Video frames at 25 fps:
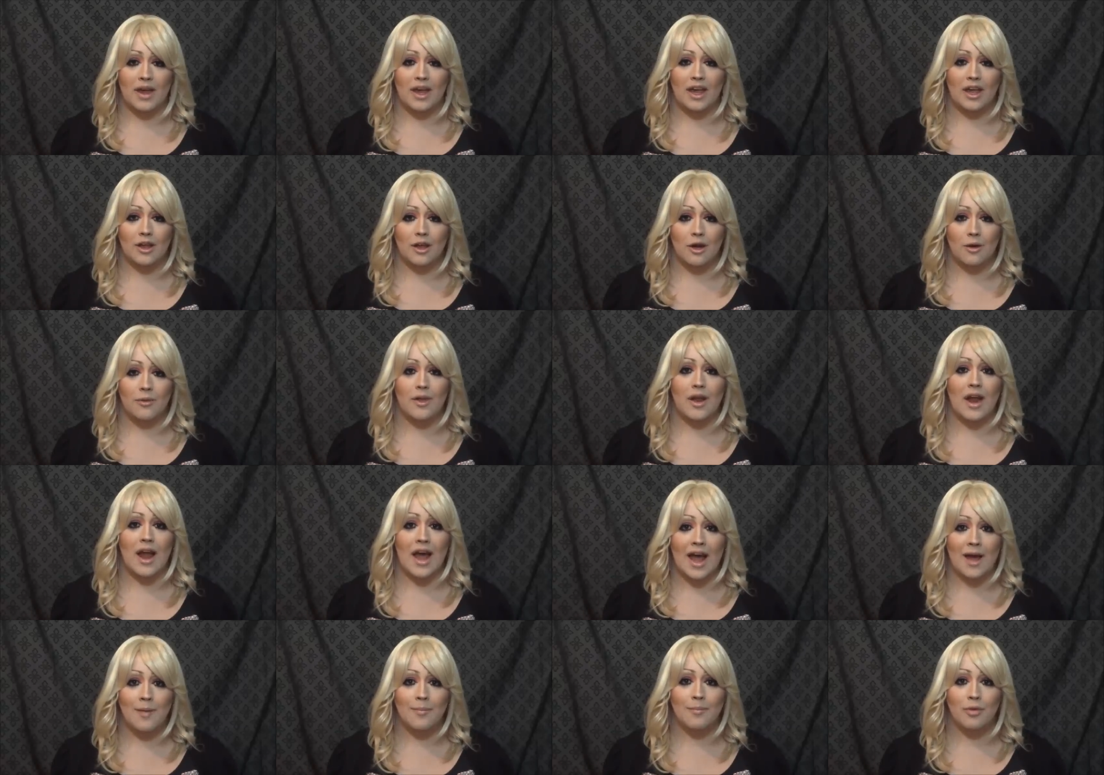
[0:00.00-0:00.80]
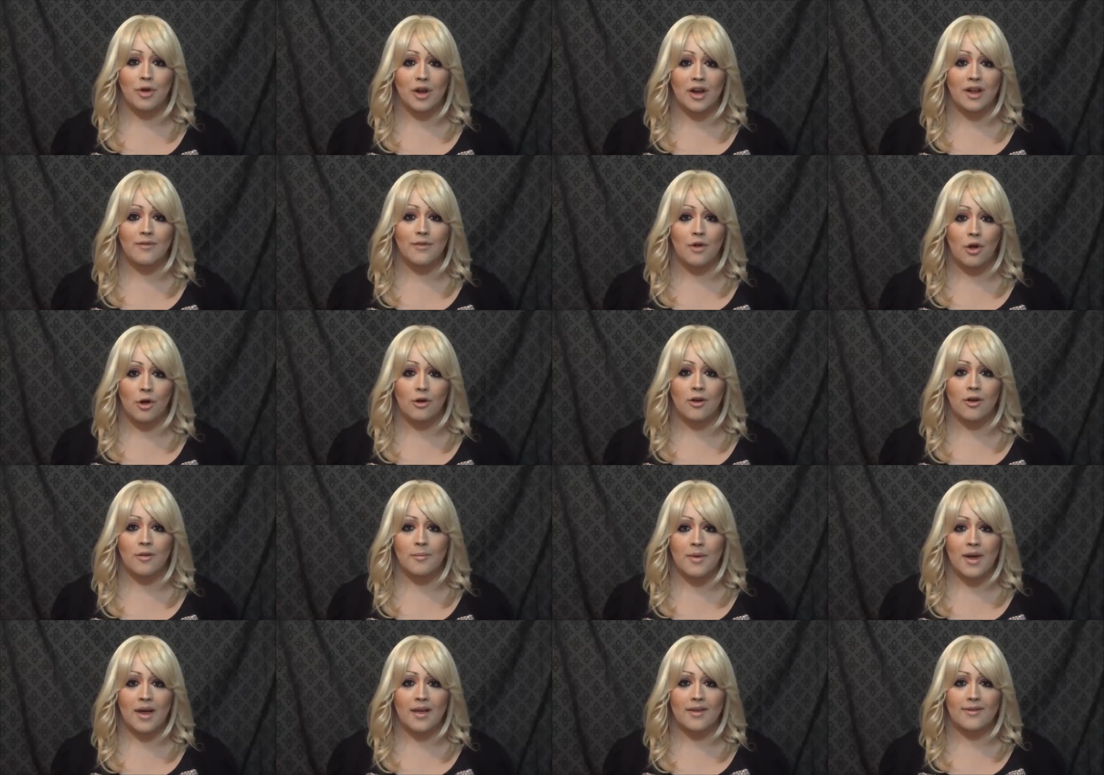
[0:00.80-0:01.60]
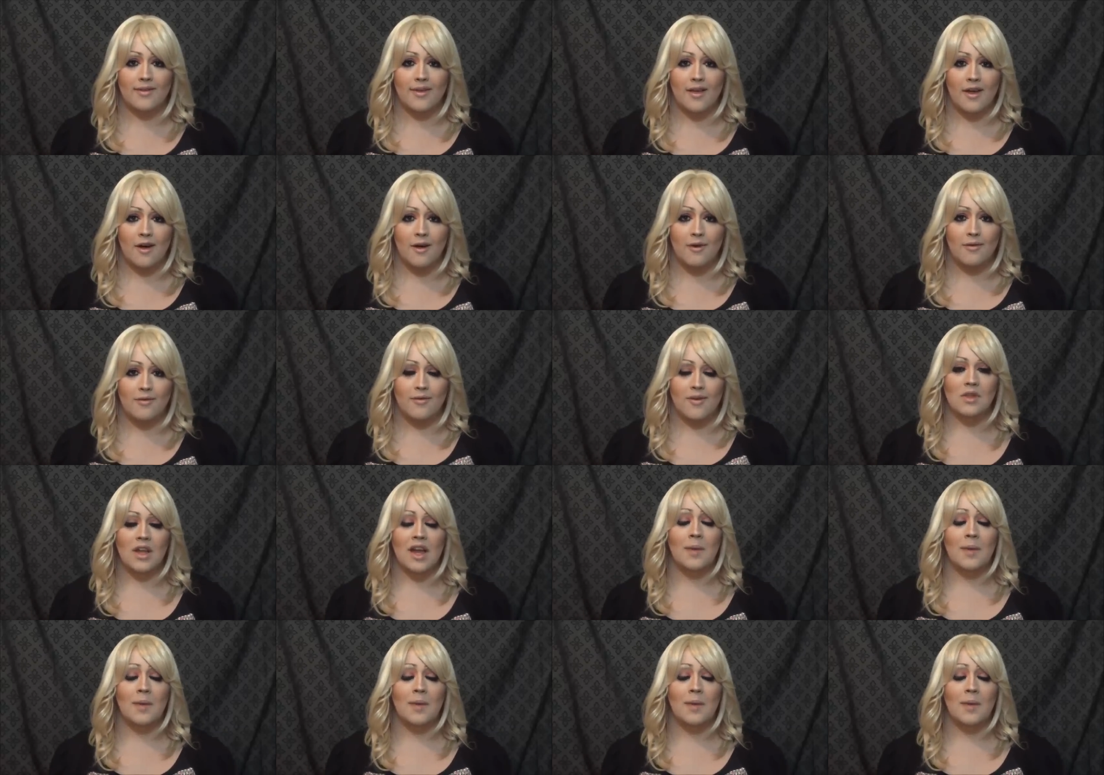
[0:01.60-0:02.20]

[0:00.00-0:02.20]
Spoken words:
you know that I'm pretty vulgar myself.